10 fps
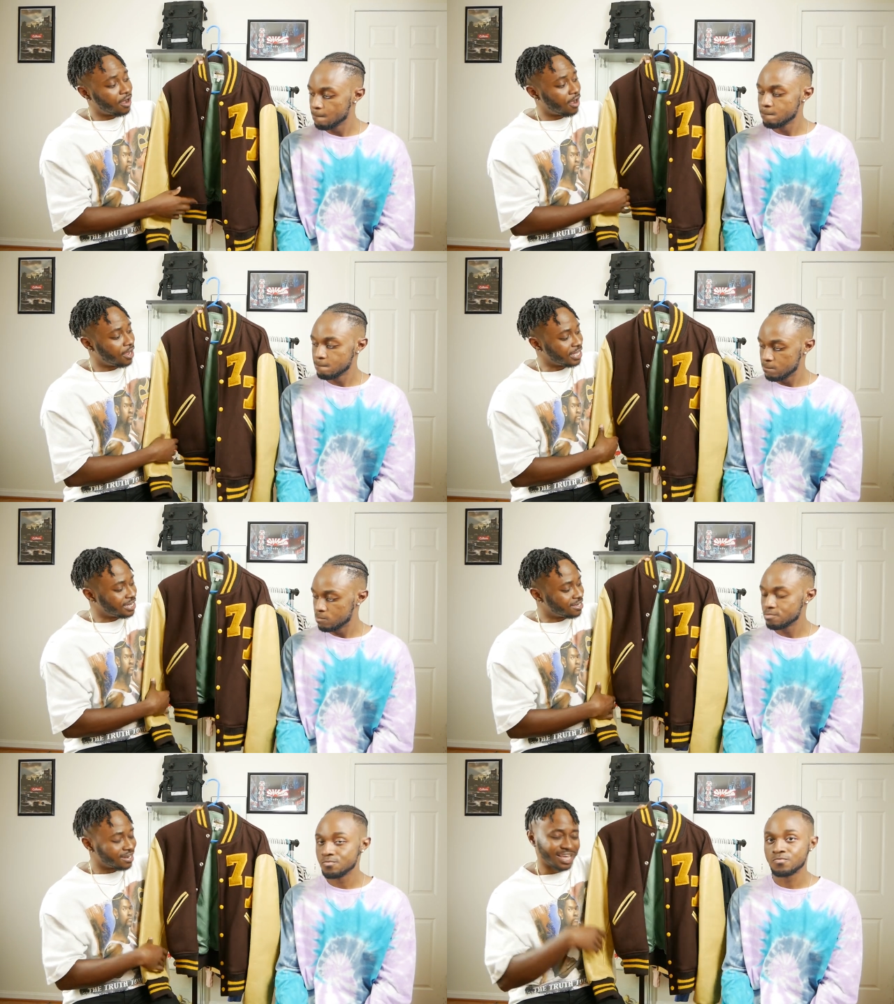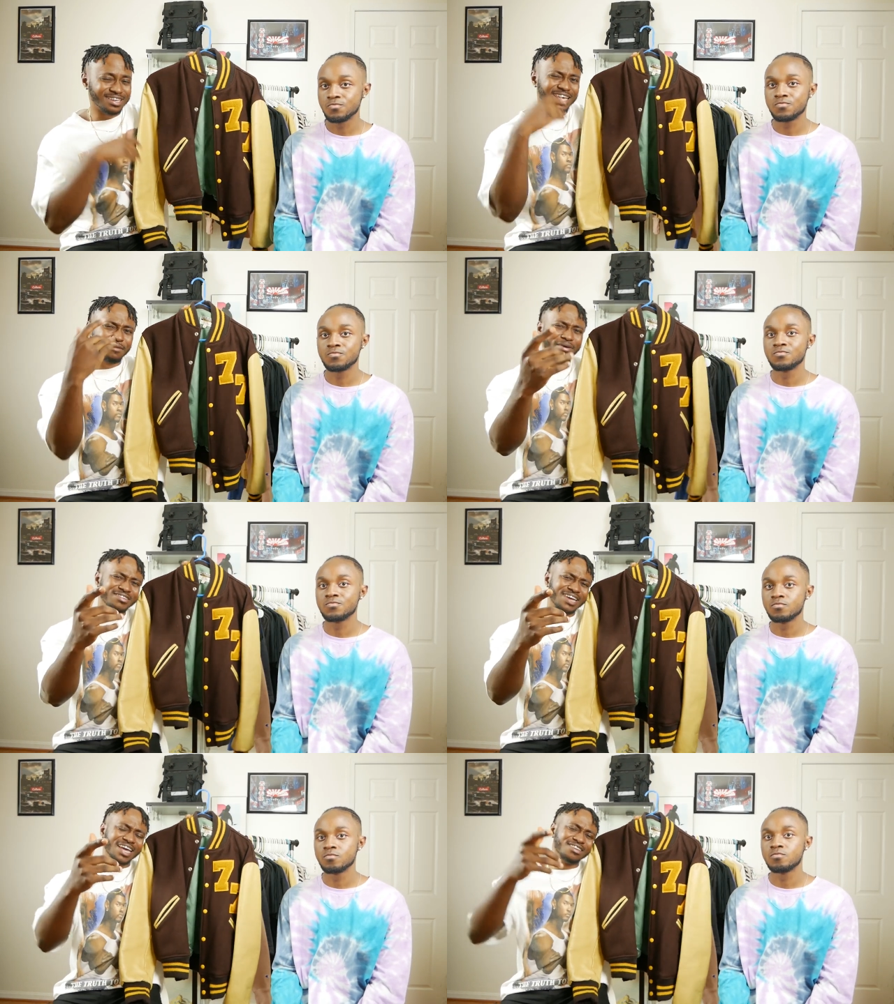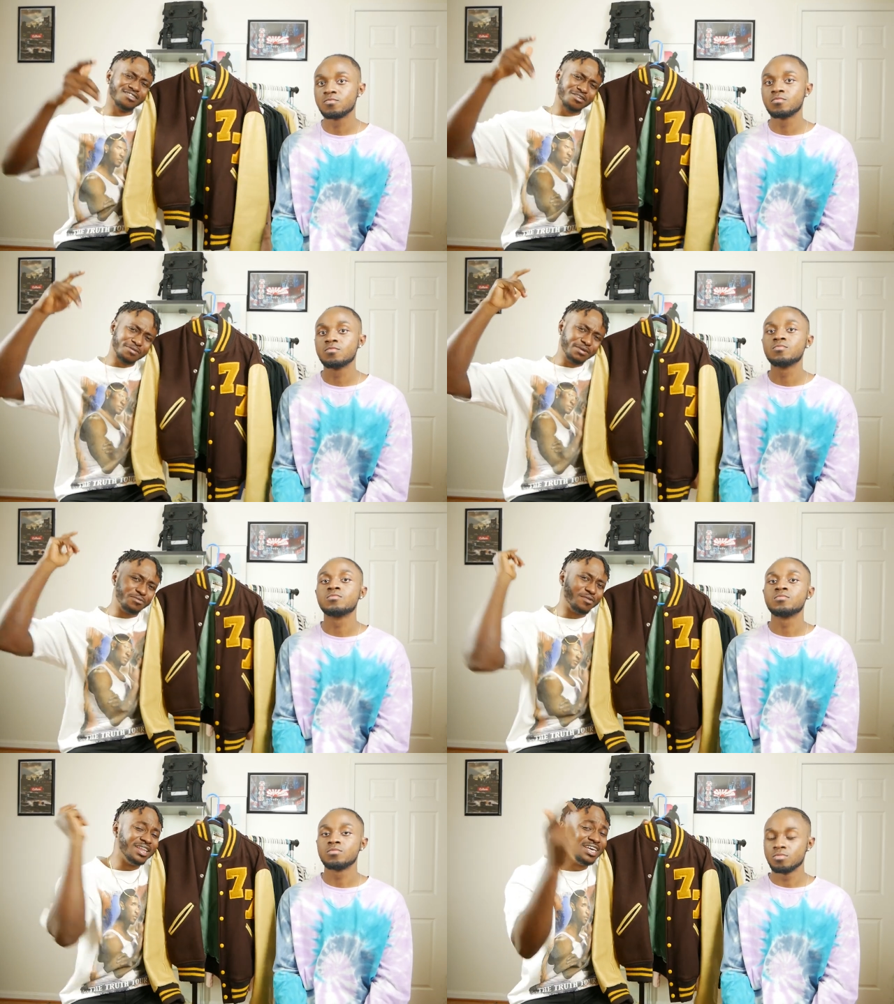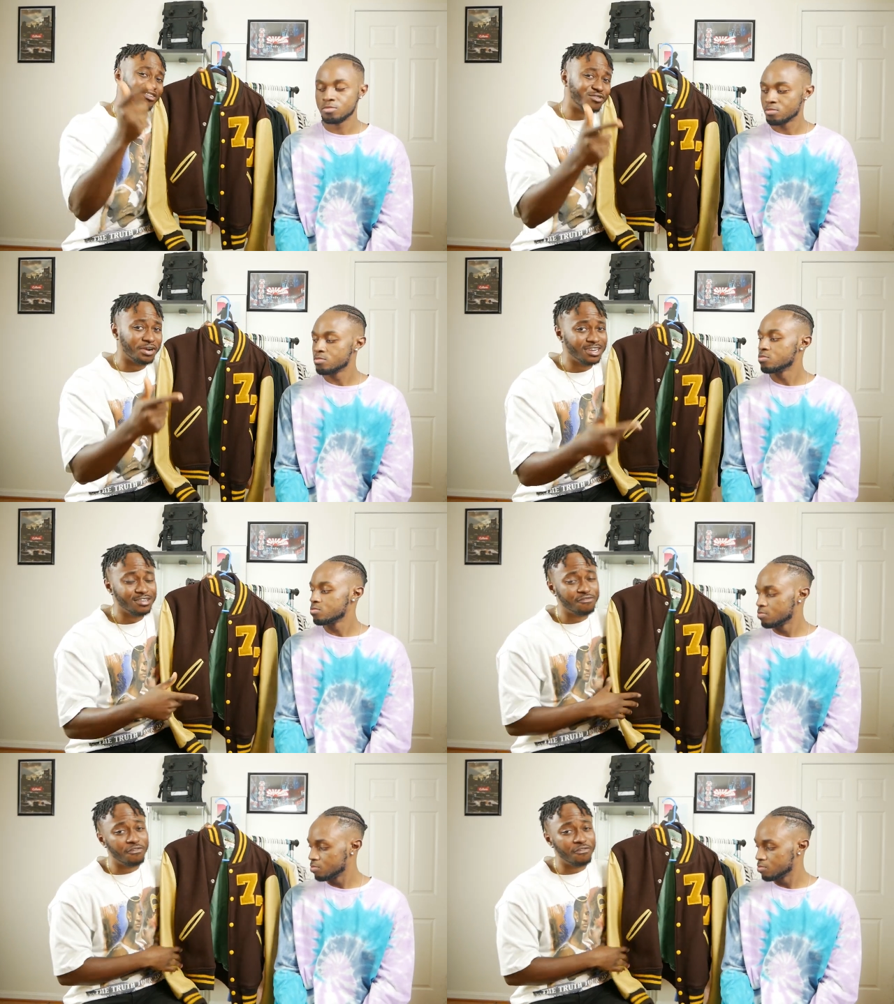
Speaker 1: uh, and like Letterman jackets are gonna be really a trend this